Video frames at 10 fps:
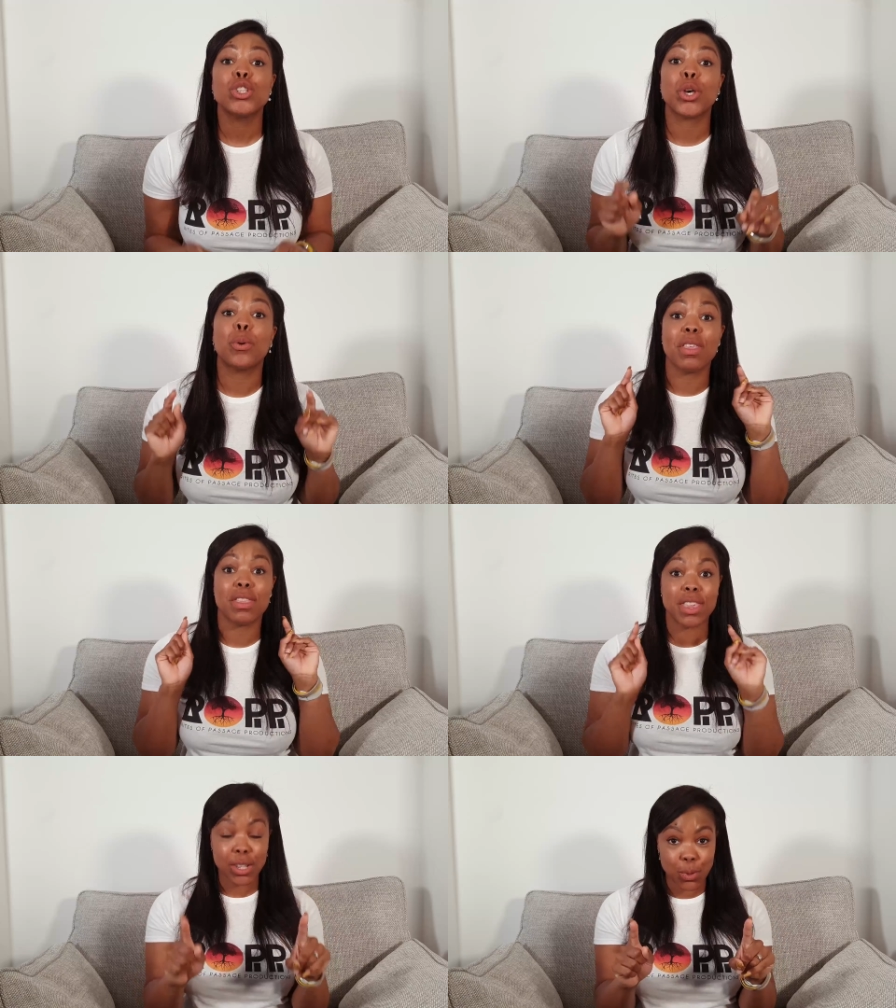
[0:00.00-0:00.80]
So
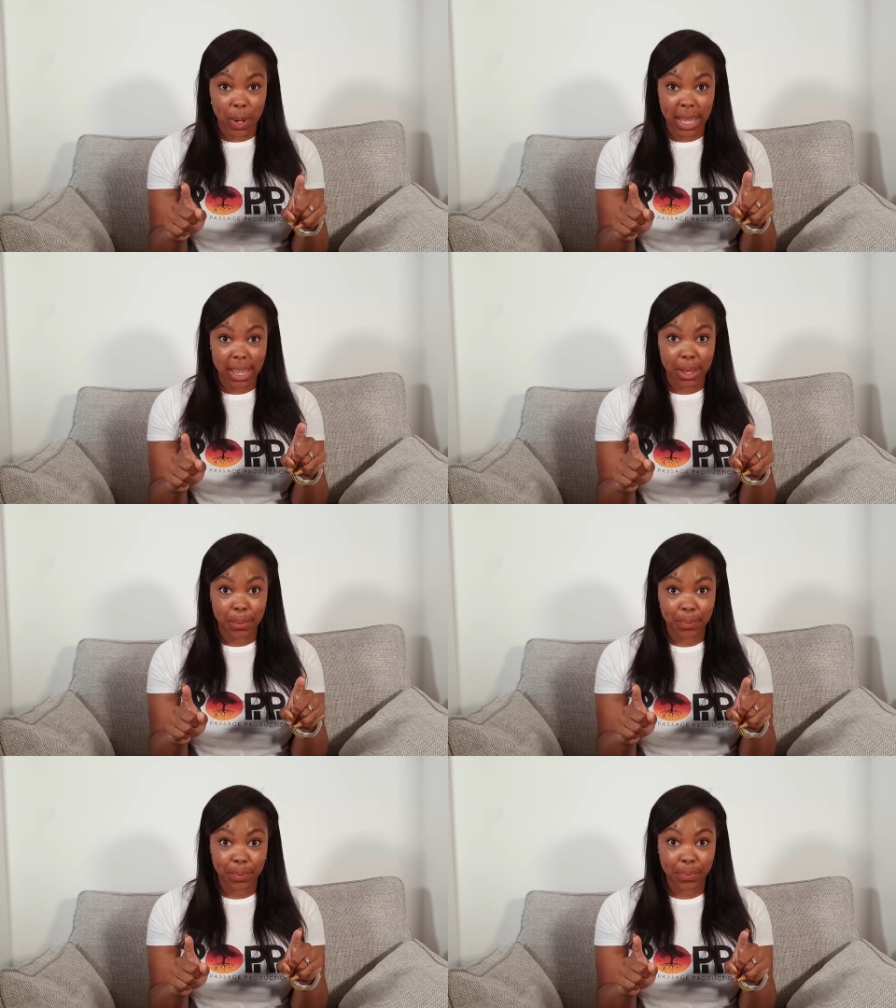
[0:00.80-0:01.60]
this week
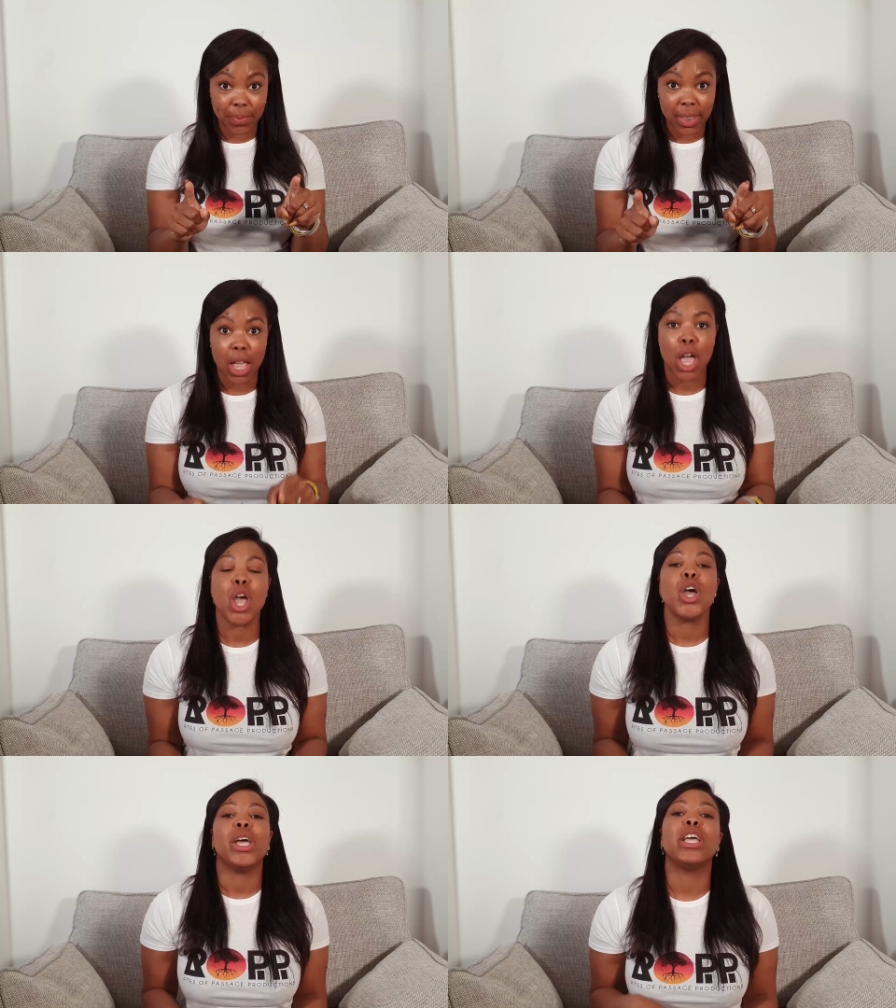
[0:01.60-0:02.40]

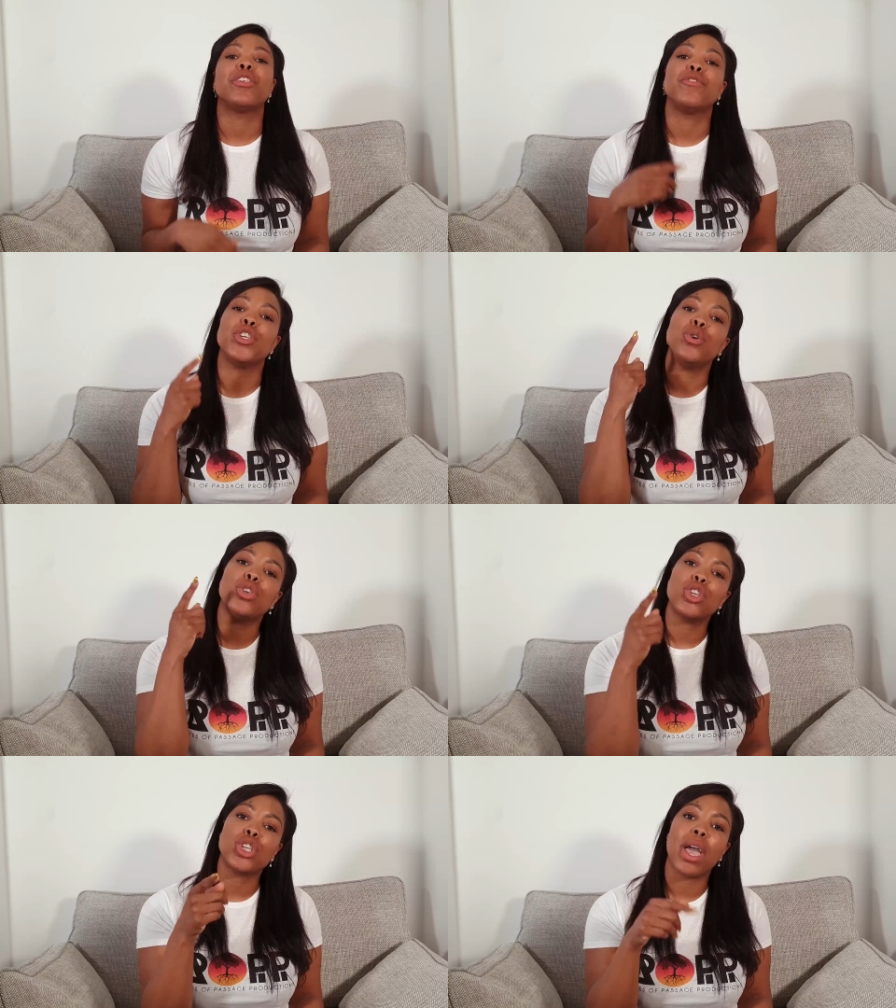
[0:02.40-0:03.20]
is for you
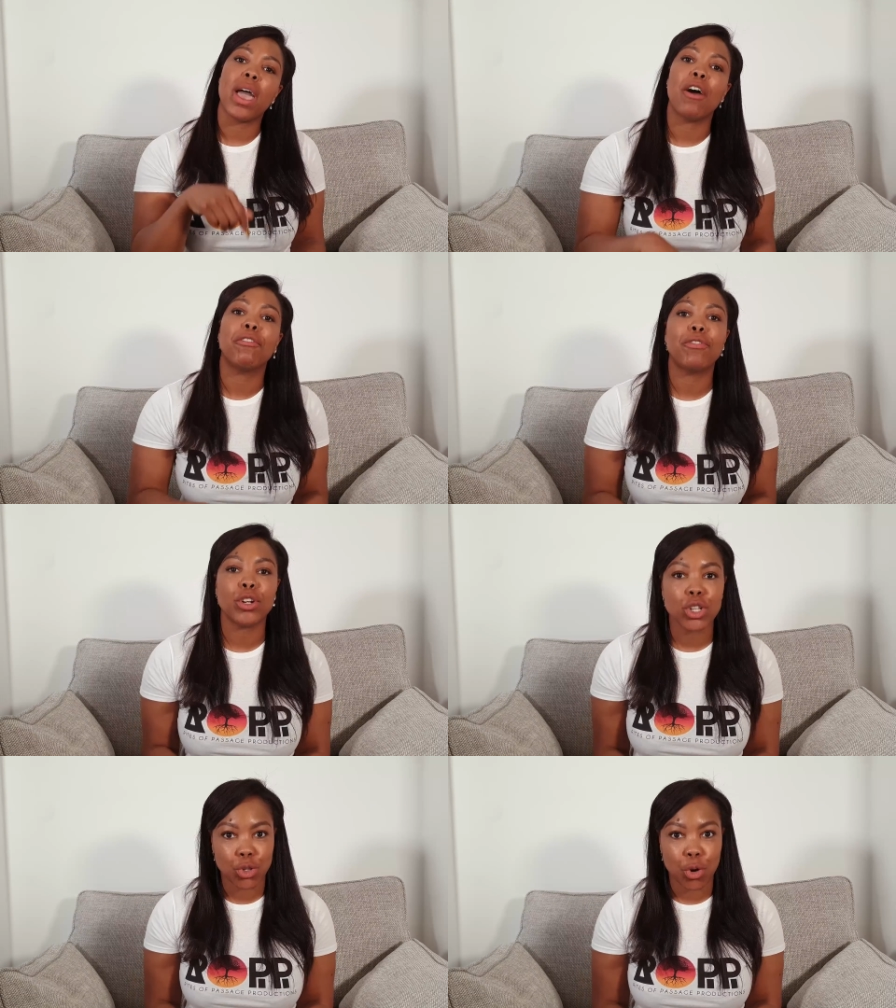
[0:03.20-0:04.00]
to share a
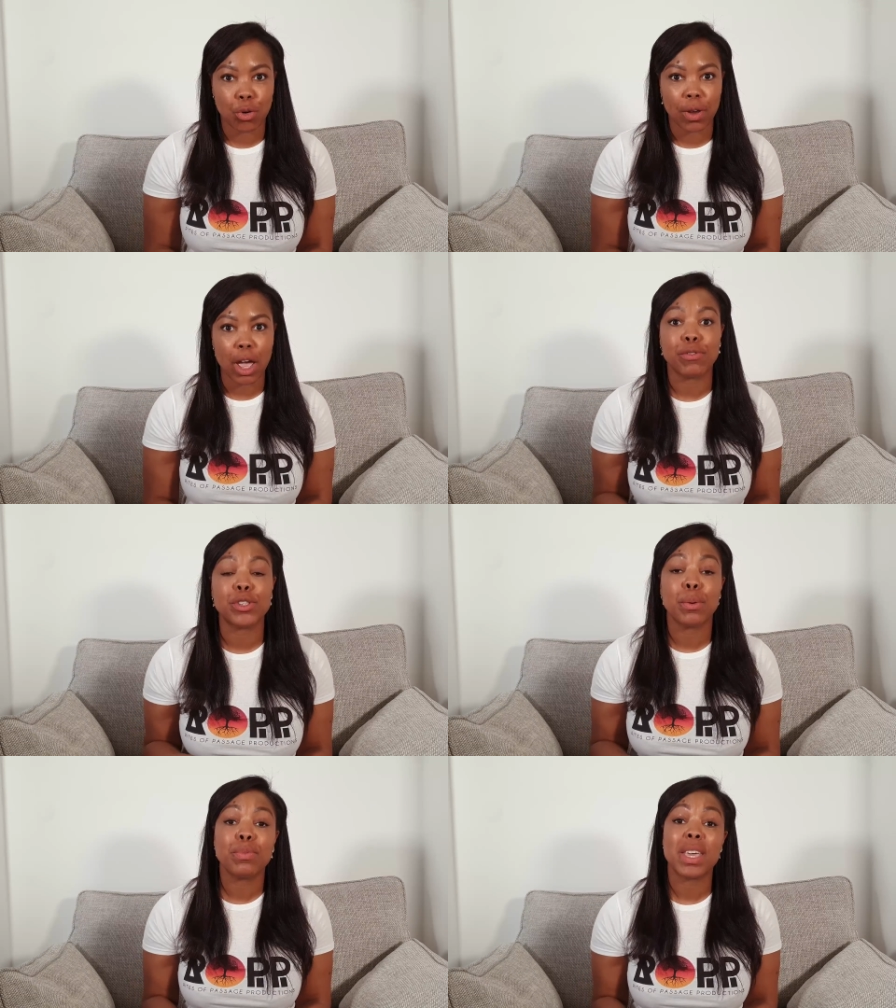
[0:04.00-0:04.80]
funny story of
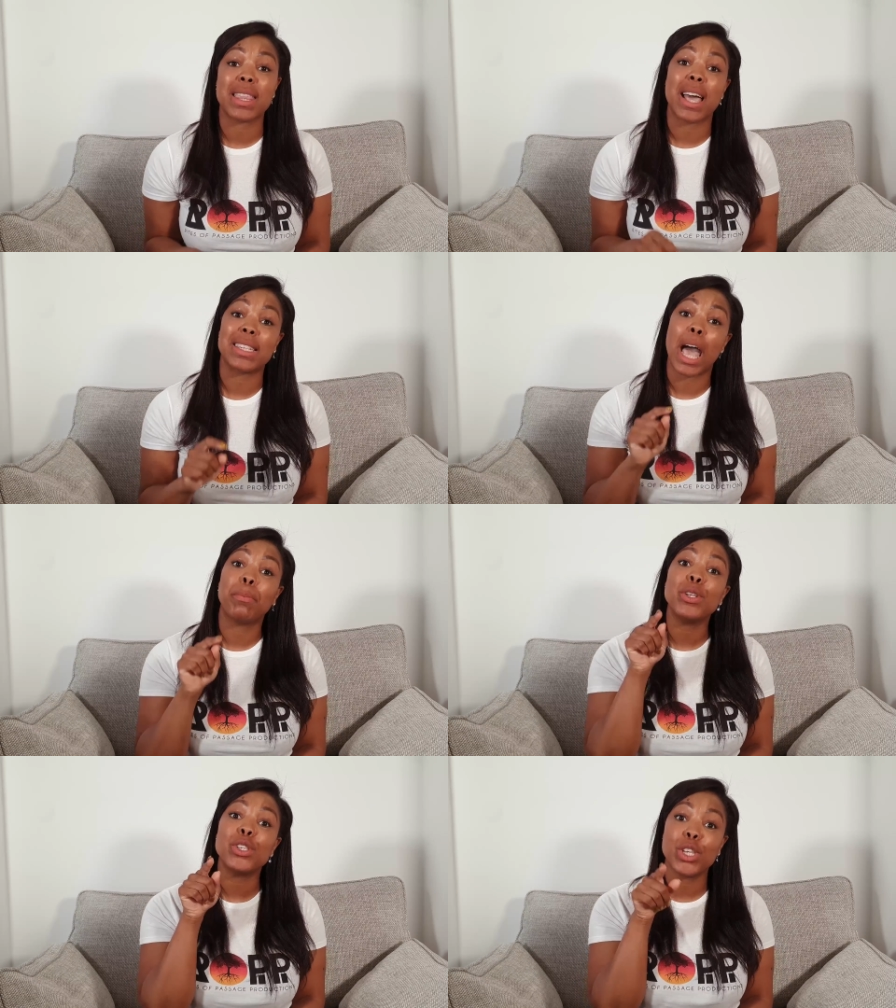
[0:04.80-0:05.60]
something that has
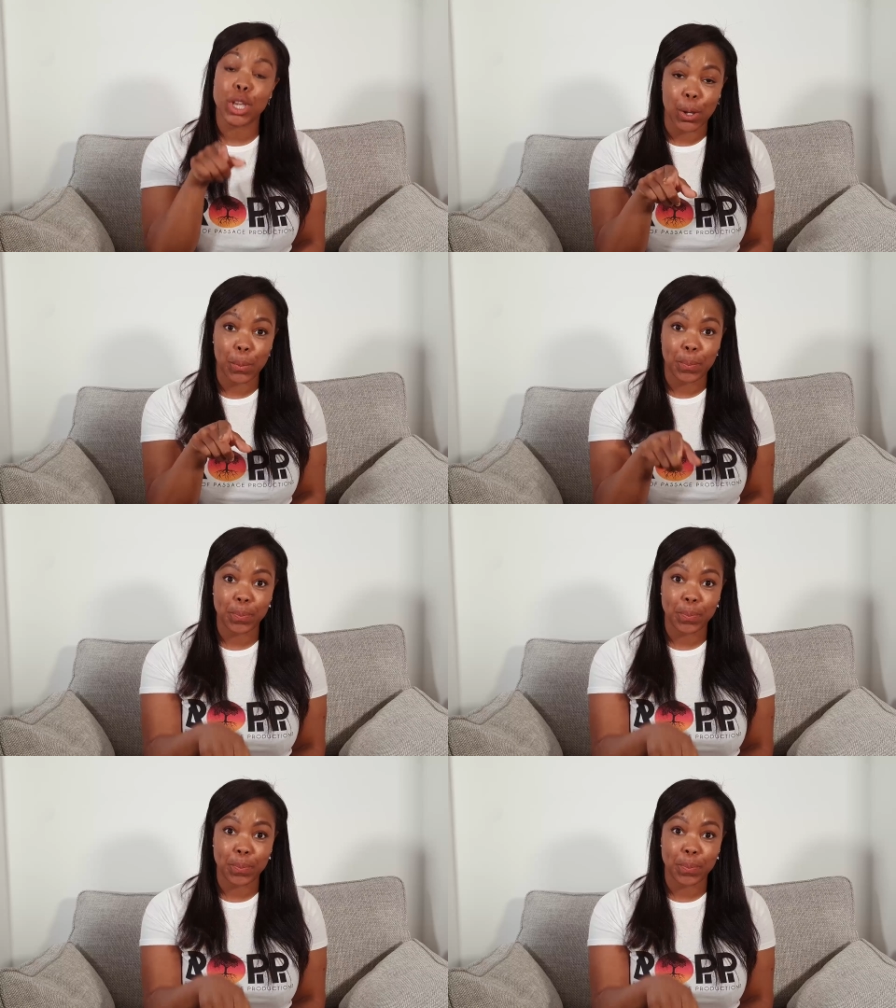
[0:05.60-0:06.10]
happened to you.